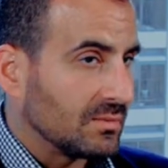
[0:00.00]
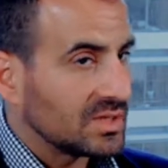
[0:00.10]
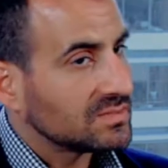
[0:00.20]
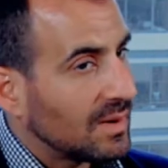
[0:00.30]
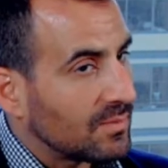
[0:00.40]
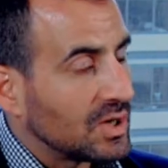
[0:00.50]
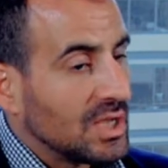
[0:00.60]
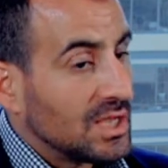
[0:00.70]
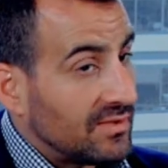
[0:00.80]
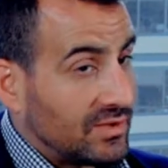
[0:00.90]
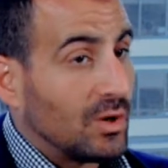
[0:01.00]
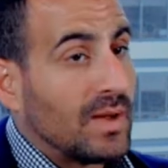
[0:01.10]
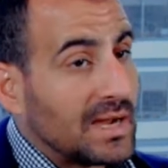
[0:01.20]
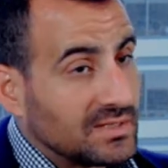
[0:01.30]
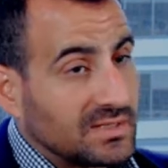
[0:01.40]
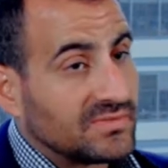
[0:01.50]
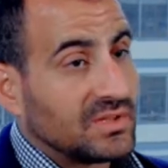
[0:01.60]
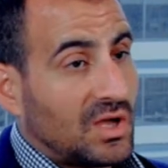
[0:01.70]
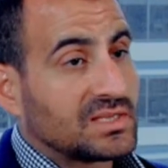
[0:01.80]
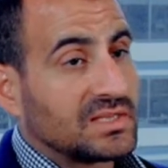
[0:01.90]
Because remember, if you go back to this
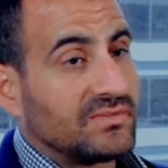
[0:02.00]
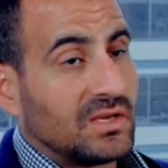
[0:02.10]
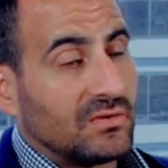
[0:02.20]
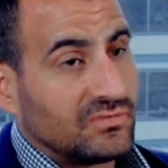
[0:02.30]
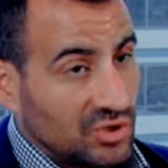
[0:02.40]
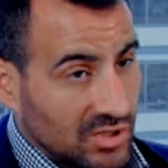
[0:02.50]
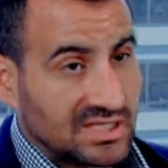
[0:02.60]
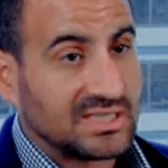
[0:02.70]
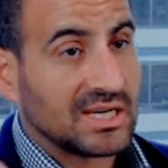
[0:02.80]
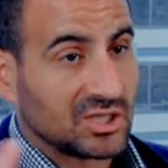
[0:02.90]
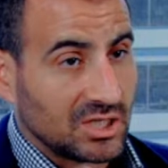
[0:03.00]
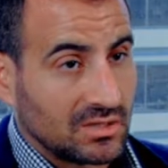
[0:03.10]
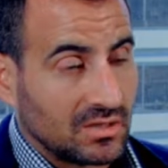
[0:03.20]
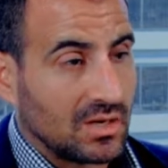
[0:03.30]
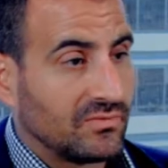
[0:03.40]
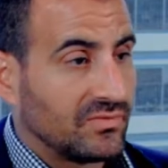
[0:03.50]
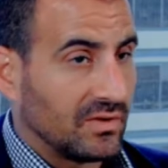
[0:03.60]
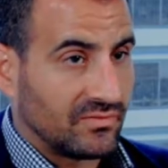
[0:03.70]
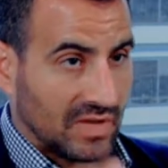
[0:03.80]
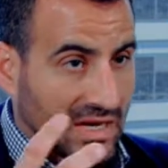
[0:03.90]
philosophy of jurisdiction,
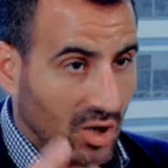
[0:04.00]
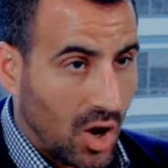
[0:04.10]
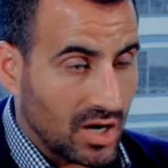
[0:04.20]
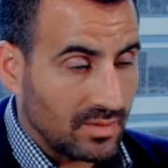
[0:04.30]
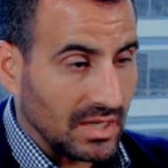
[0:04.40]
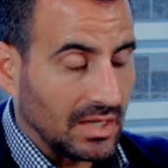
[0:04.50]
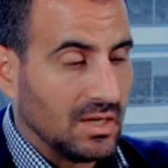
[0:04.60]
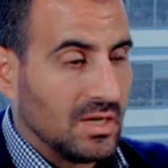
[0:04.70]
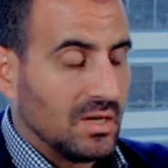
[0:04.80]
of economy,